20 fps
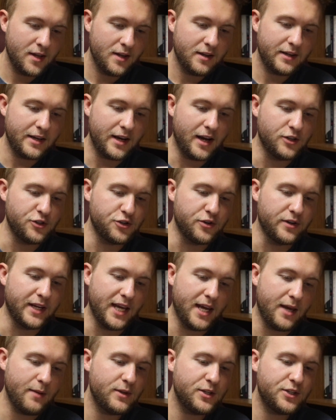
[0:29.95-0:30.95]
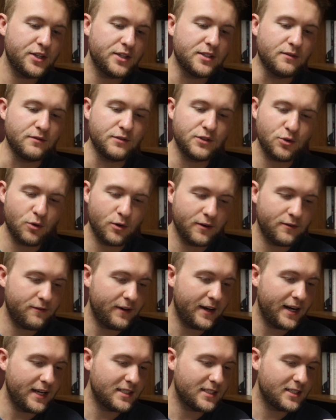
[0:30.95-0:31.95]
conjuring images of sword
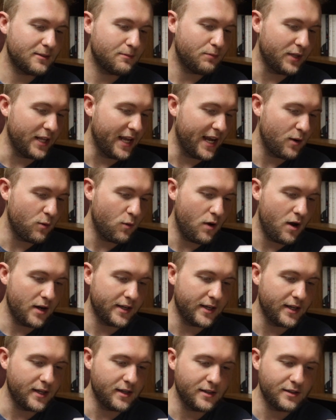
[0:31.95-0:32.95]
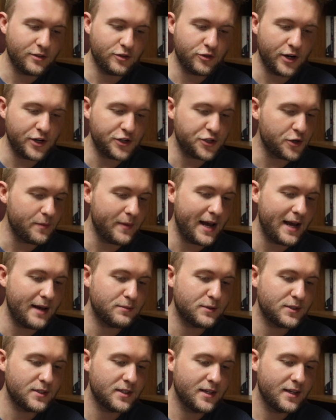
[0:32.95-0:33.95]
fights, plank walking, treasure
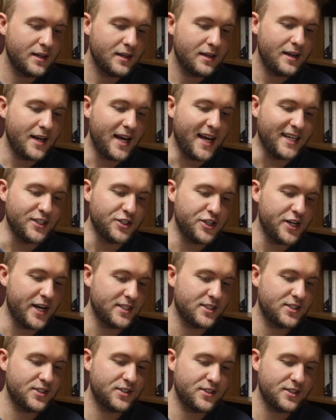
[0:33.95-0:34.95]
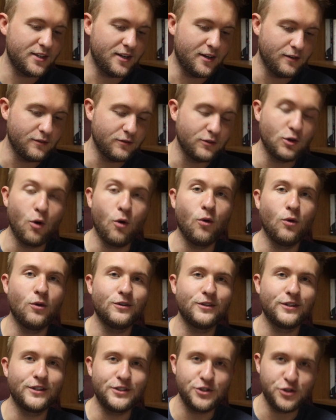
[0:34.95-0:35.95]
maps, and chests of
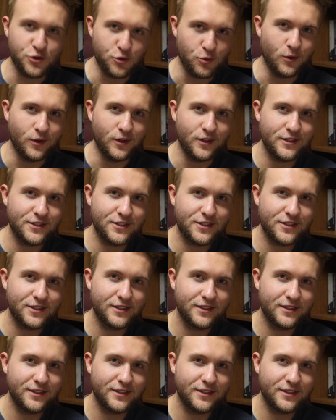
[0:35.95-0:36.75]
gold and jewels.